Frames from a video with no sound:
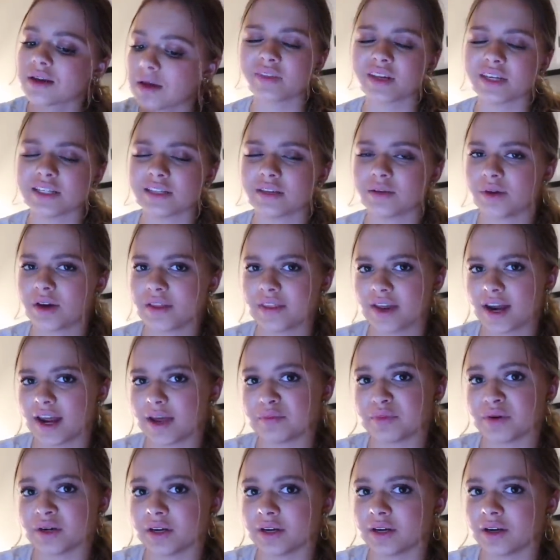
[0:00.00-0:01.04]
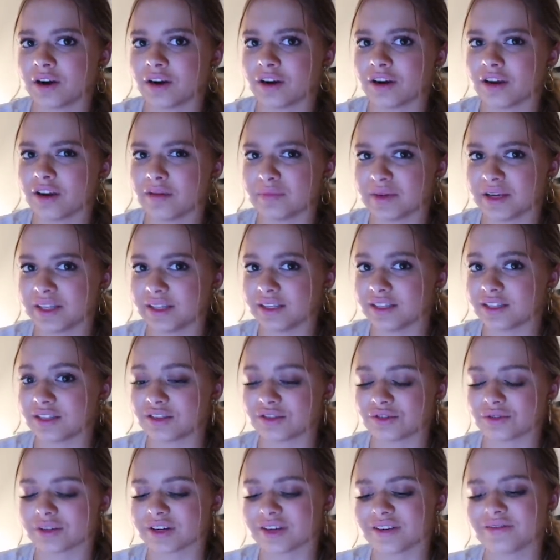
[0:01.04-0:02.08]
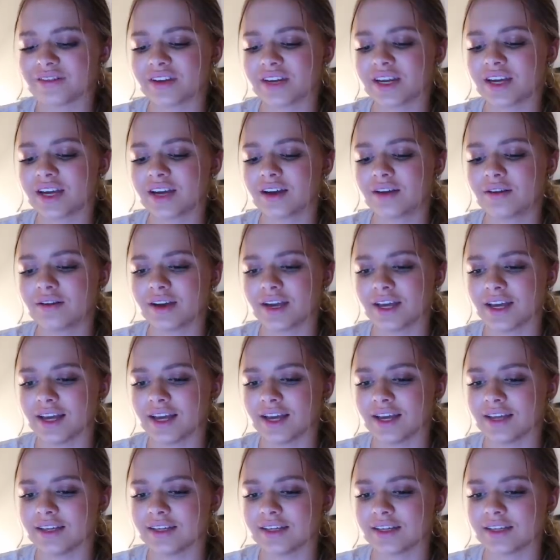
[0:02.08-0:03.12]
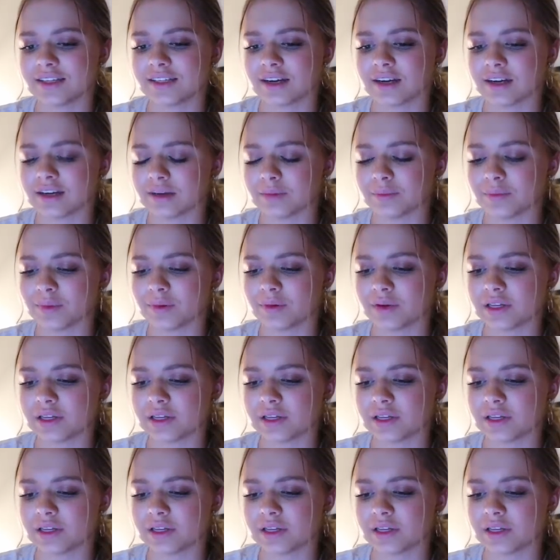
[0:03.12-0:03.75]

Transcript: It's the one that I put on Bailey's story video, and um,